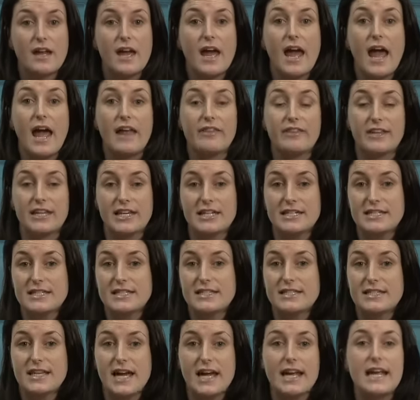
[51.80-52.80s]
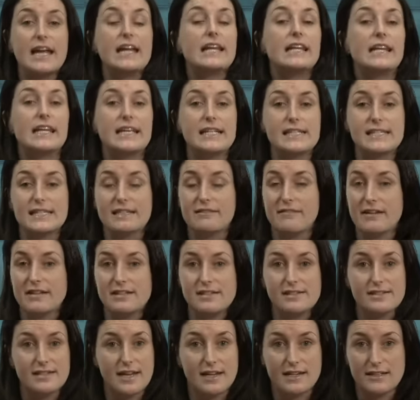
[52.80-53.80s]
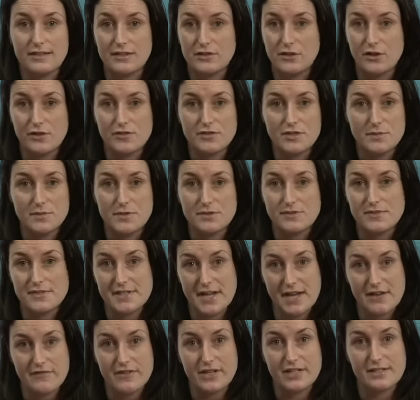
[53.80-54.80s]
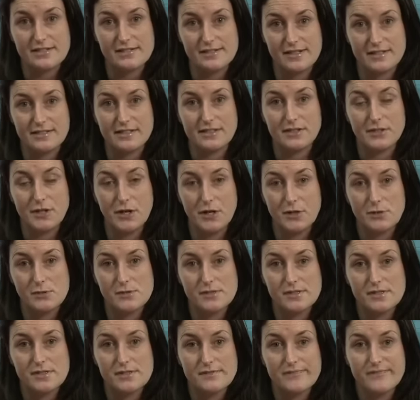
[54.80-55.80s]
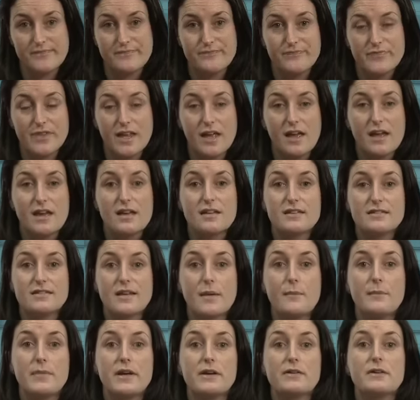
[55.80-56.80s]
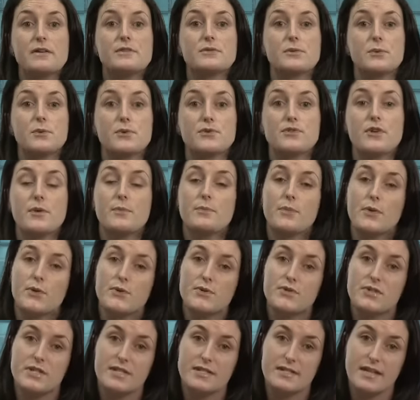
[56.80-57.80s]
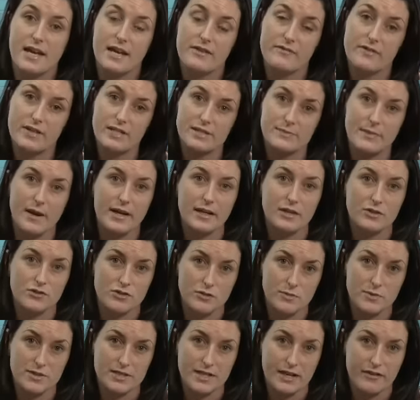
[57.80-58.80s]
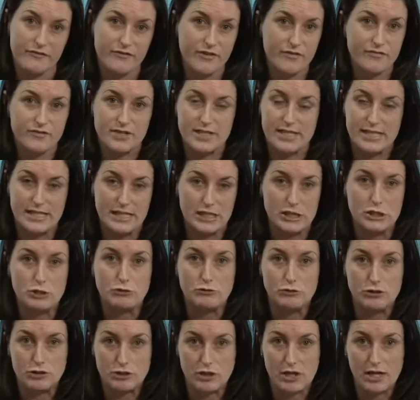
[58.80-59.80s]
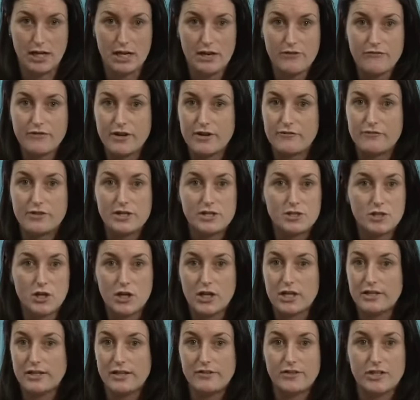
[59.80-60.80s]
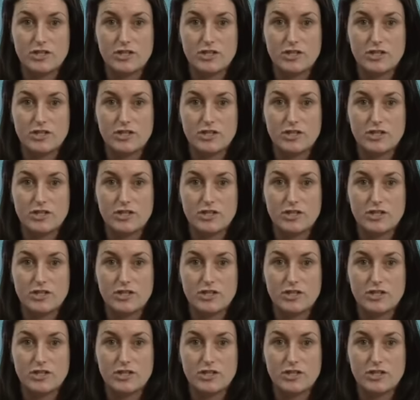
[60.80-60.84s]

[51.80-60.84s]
At the end of the day, at least they're understanding the concept of saving and setting goals. Some parents also boost the savings by contributing 50 cents or a dollar for every dollar that the